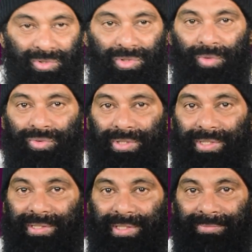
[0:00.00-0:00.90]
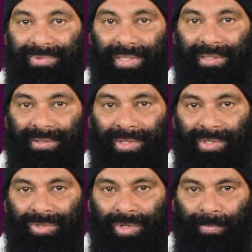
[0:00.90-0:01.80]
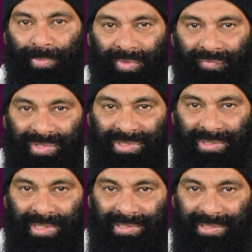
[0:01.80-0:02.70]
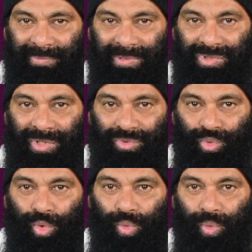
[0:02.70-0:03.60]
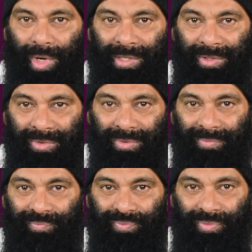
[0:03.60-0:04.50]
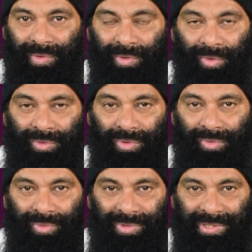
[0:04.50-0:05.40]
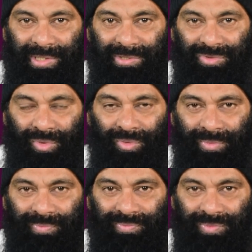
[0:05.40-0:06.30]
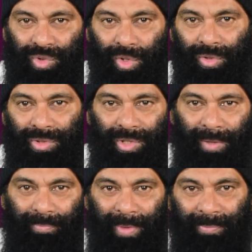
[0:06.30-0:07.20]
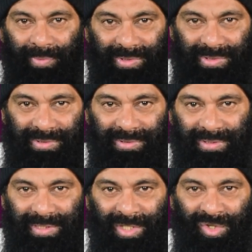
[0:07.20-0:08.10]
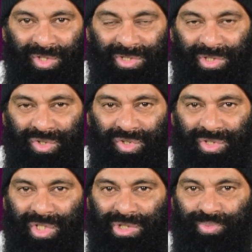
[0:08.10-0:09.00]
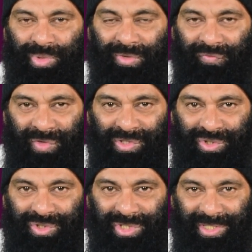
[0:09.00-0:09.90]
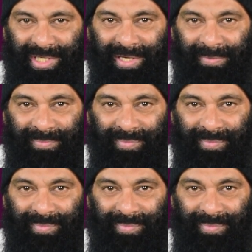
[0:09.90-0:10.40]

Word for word: shouted at them telling, your professionalism has got no value. Look, the Guruji has thrown your papers, records into the dustbin of history.